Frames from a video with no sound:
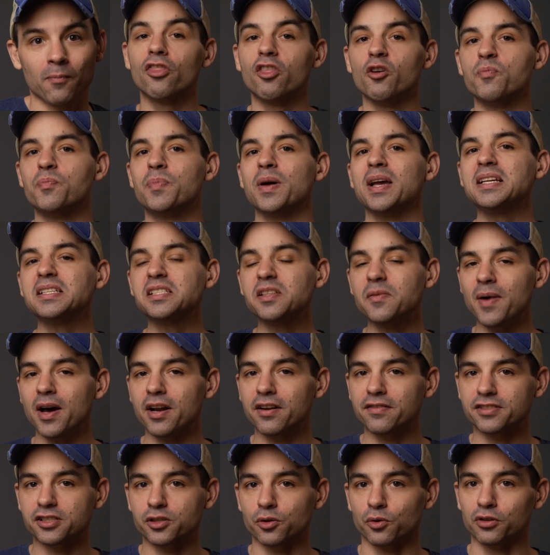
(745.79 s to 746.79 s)
The base amount
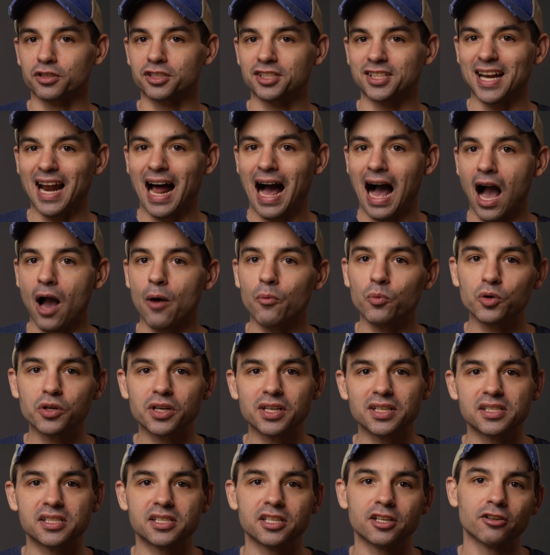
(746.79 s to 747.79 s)
of storage that I will
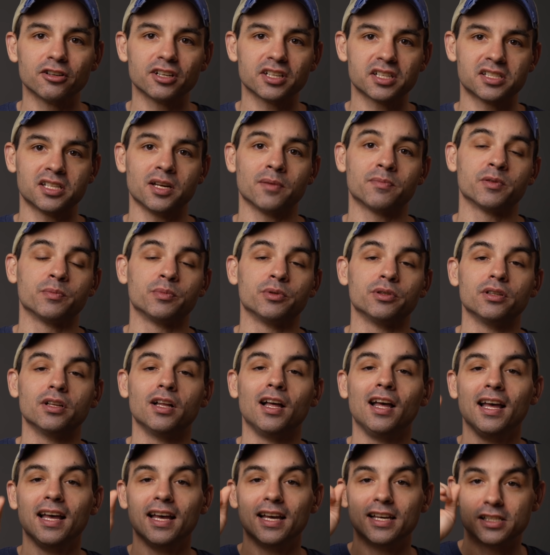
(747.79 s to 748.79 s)
consider acceptable
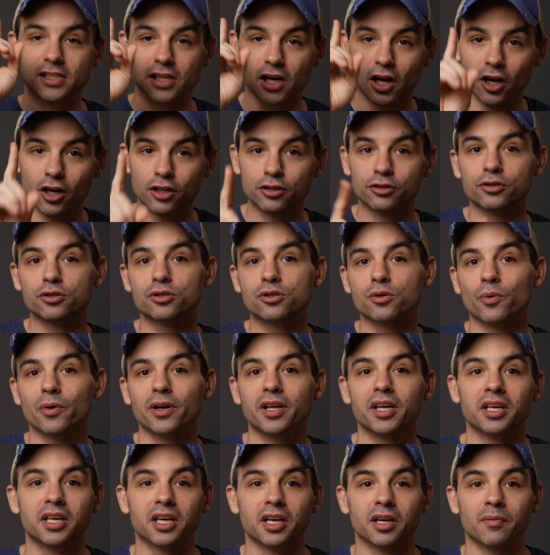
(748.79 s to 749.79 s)
is one hundred
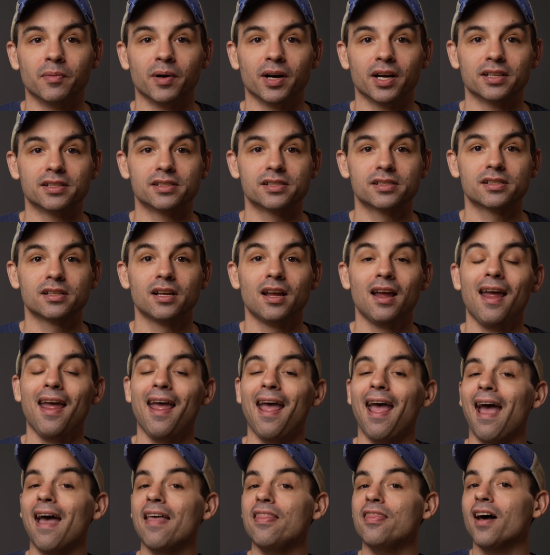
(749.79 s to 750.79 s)
twenty-eight gigabytes.
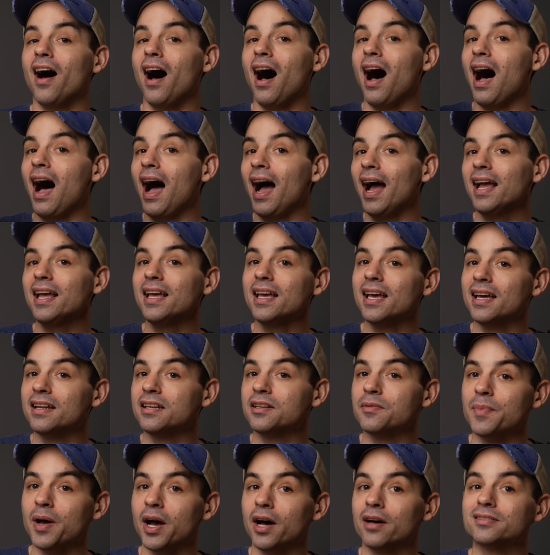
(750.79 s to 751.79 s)
And the high-end
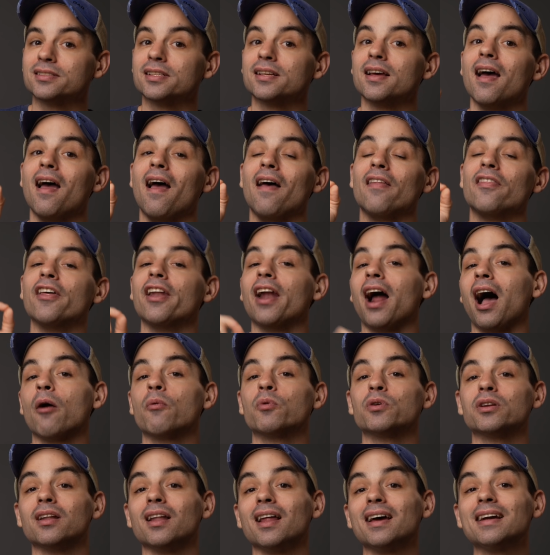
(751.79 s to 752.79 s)
amount that I
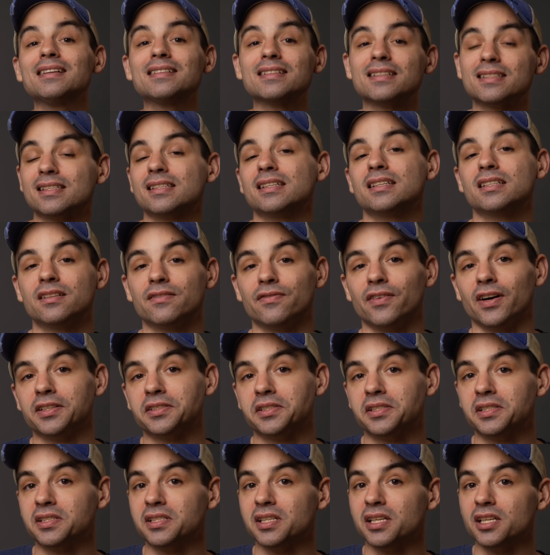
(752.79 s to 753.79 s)
would like to see in
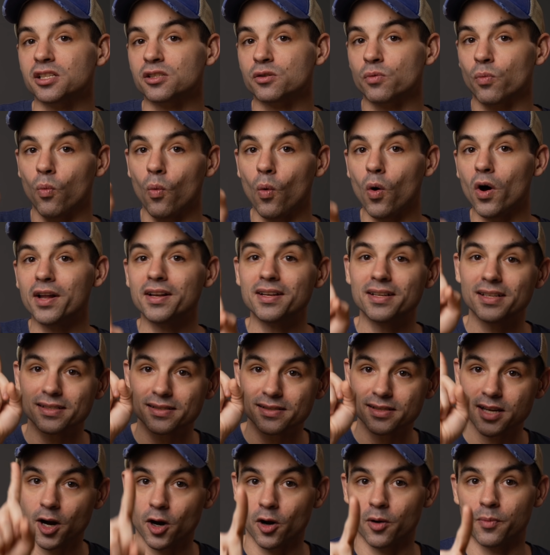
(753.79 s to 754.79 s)
devices is one
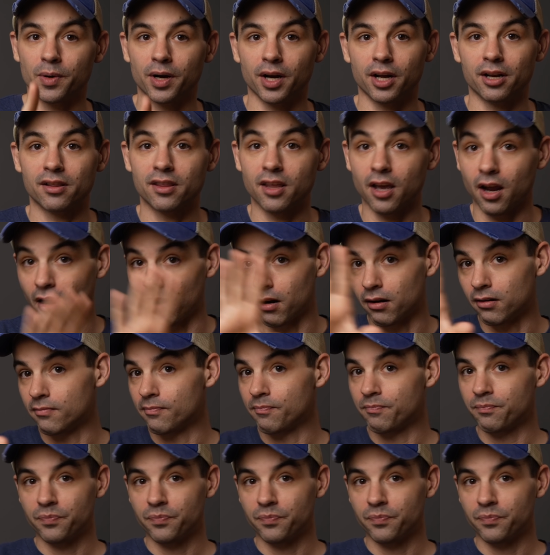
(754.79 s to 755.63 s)
terabyte. There.